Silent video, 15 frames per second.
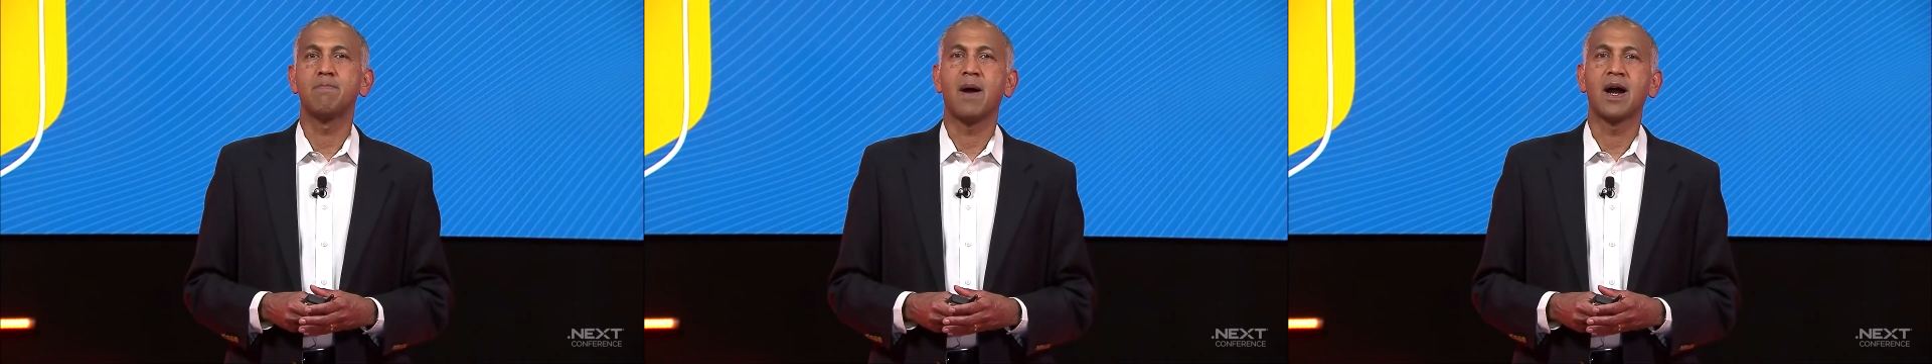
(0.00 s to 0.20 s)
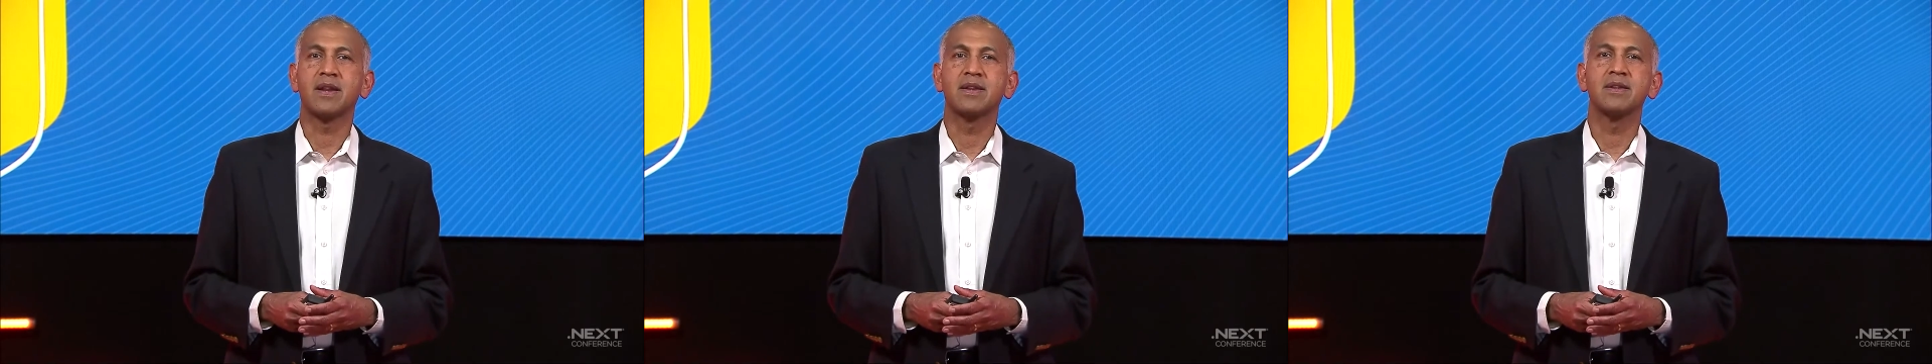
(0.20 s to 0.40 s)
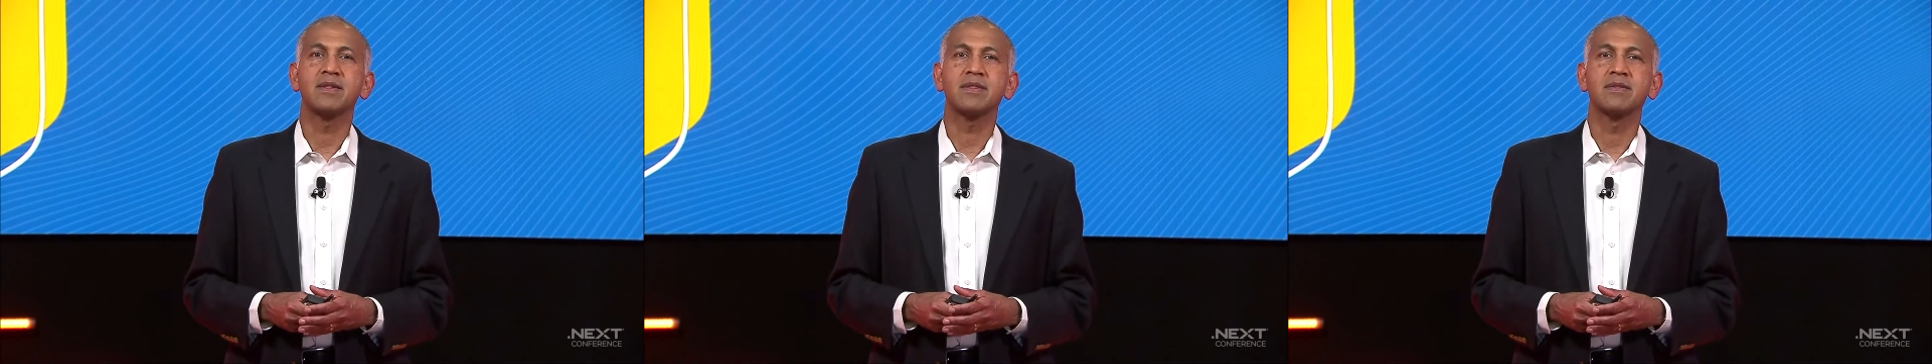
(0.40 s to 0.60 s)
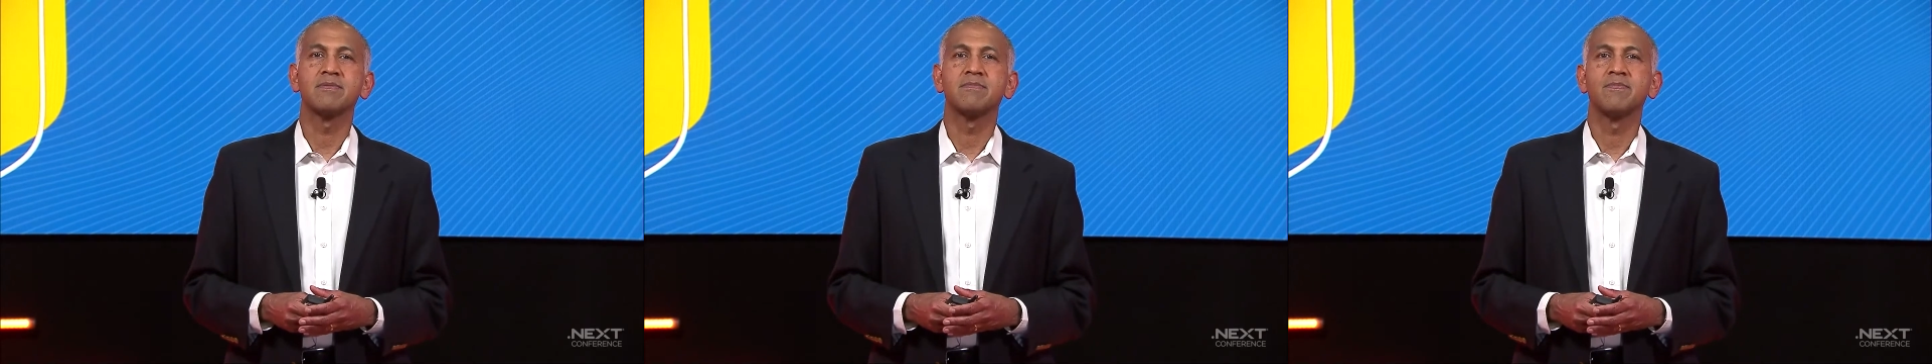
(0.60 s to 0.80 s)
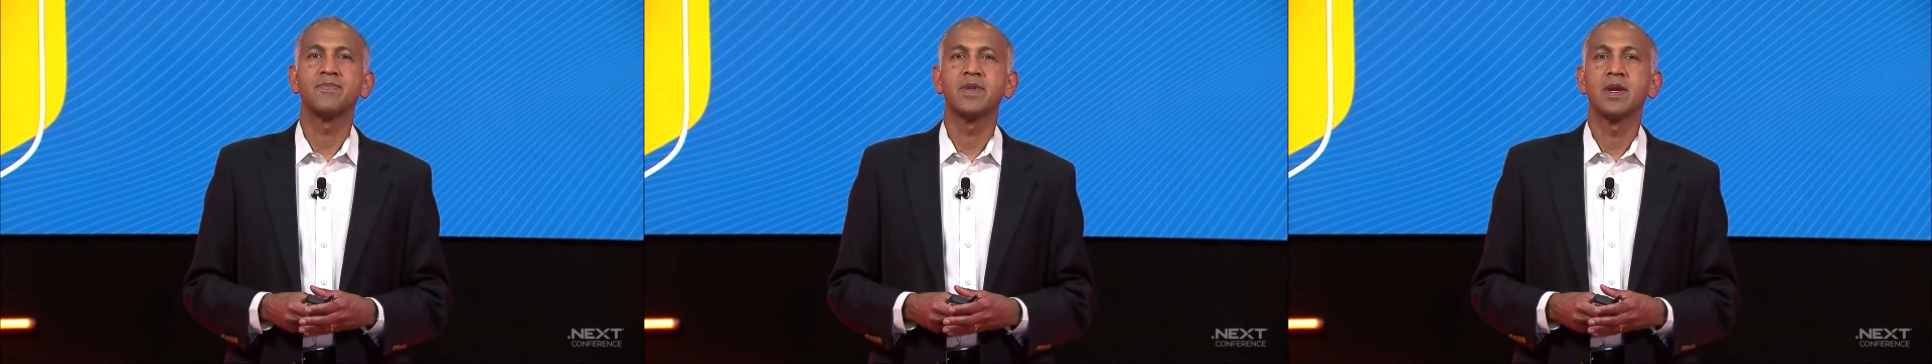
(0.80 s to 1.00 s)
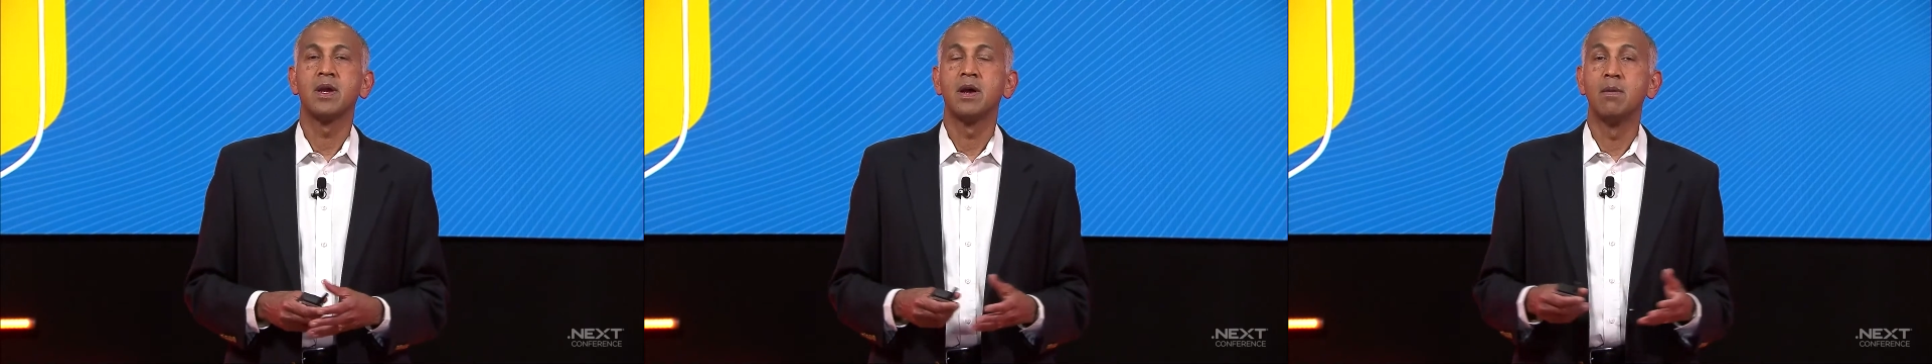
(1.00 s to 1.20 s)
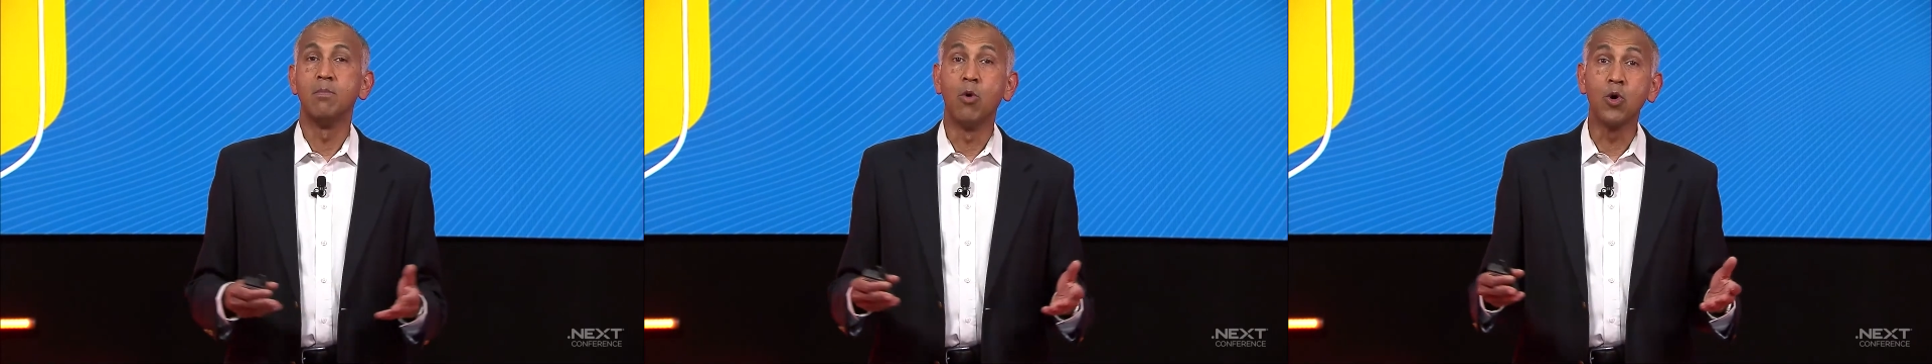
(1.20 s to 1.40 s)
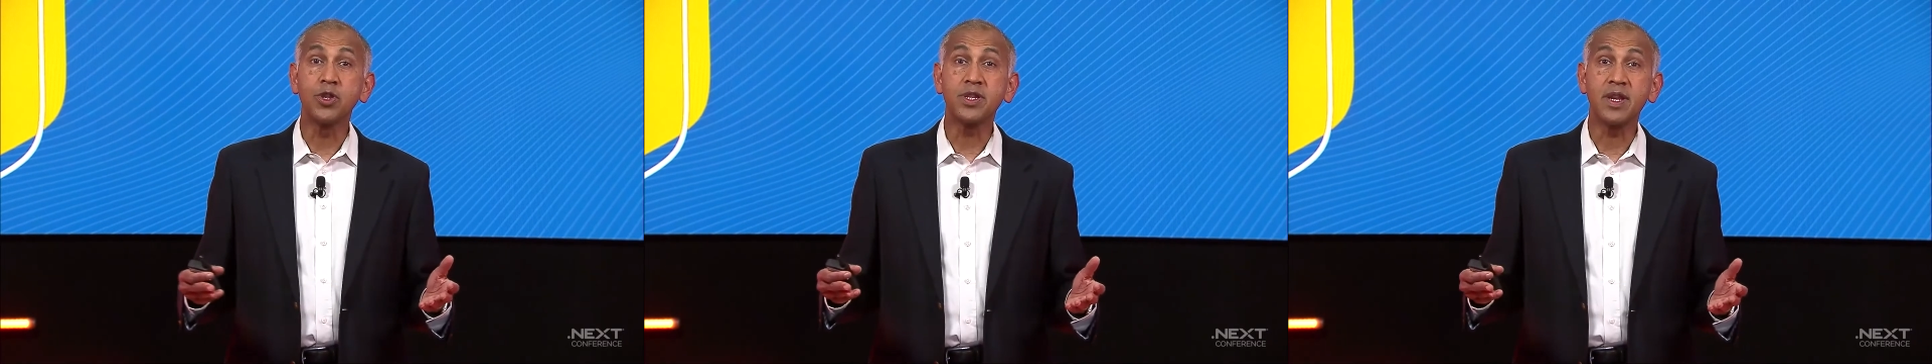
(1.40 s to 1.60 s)
partners,
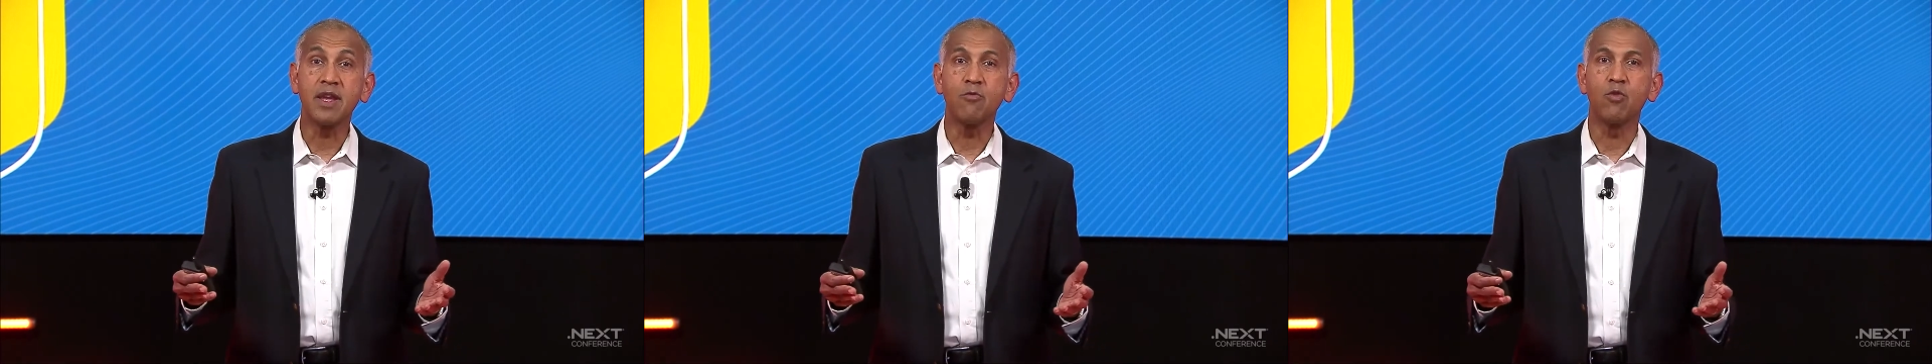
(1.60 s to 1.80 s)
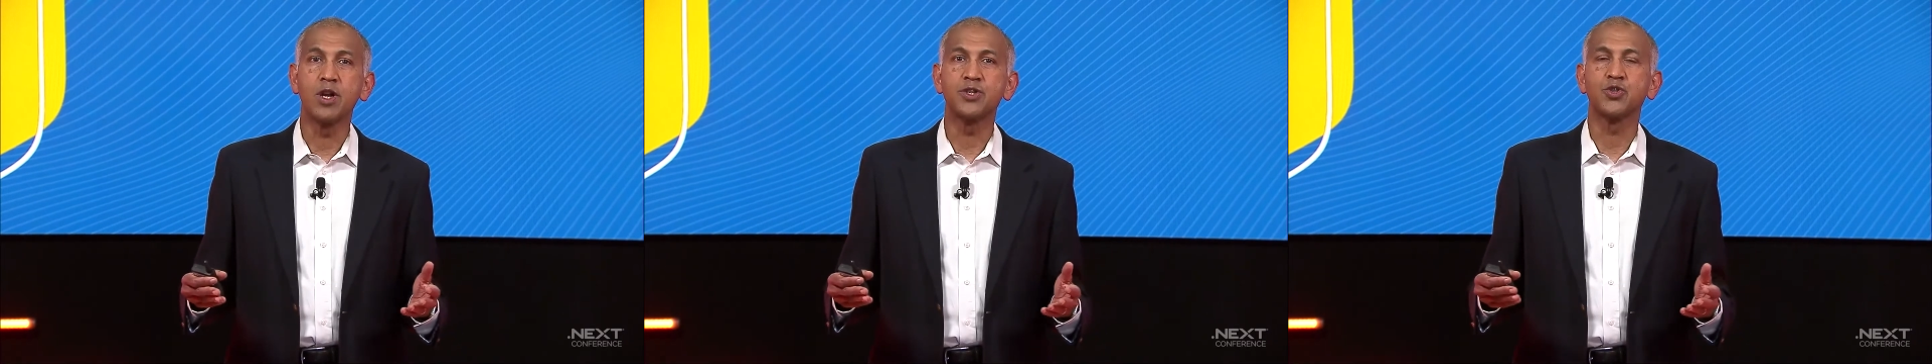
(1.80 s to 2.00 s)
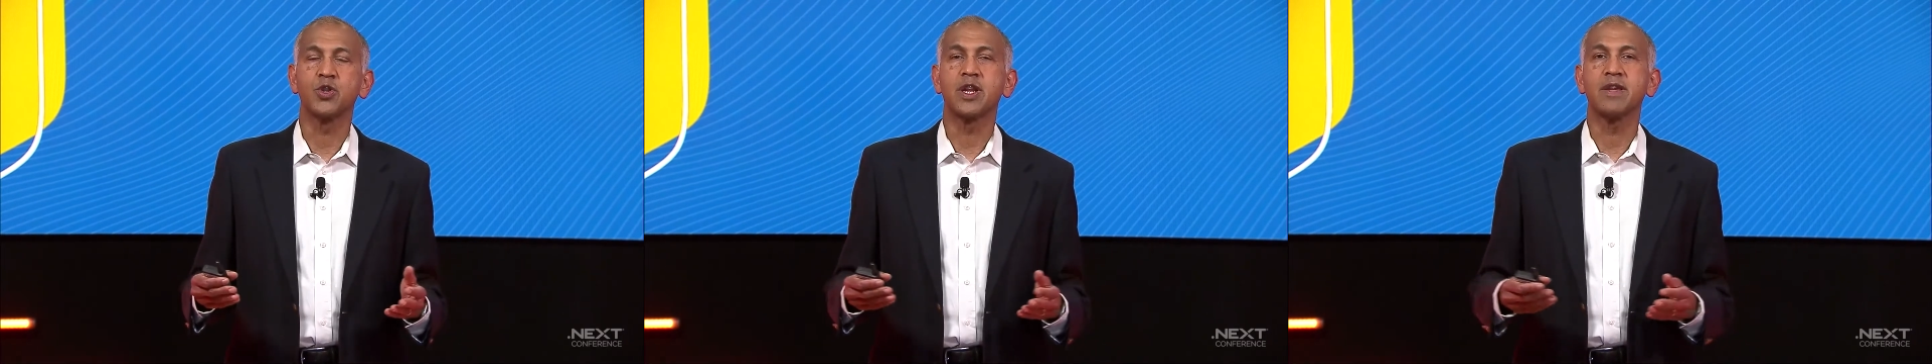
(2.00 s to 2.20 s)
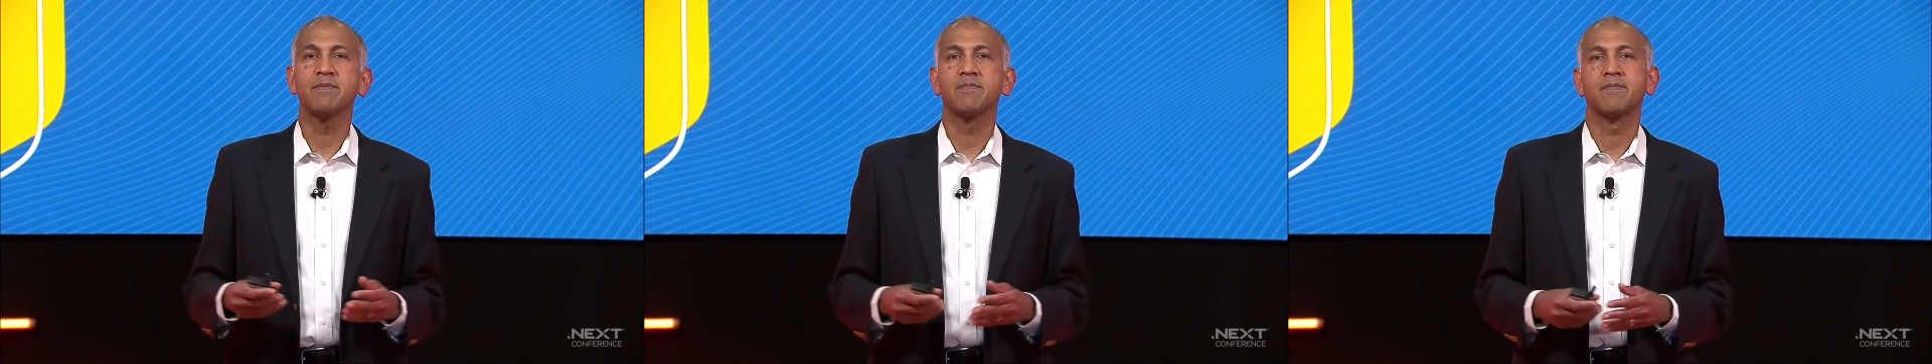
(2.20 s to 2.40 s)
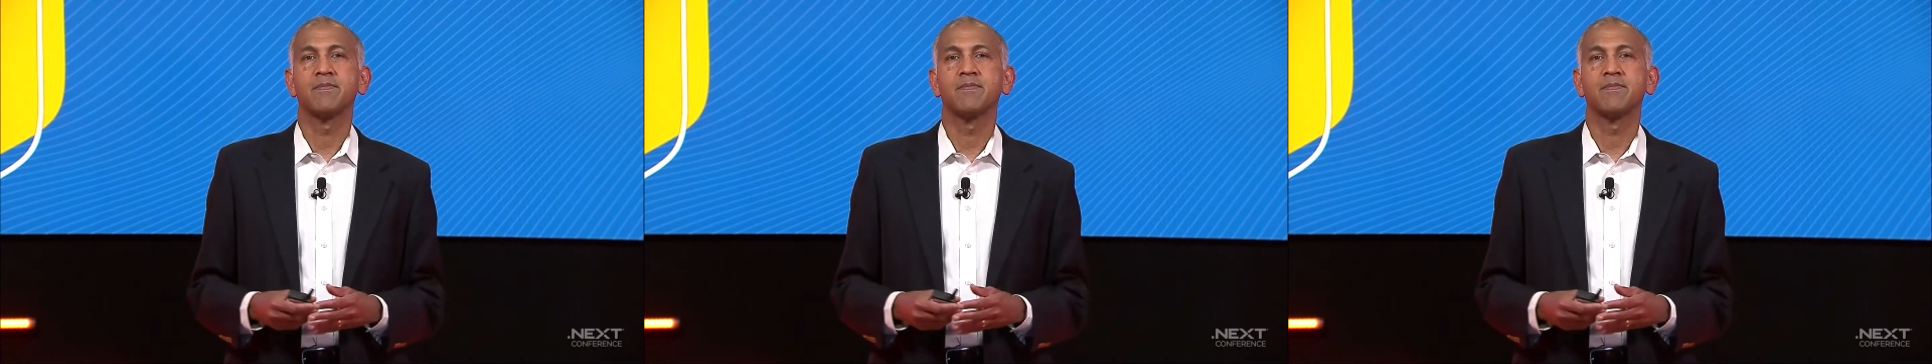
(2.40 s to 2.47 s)
mostly virtually,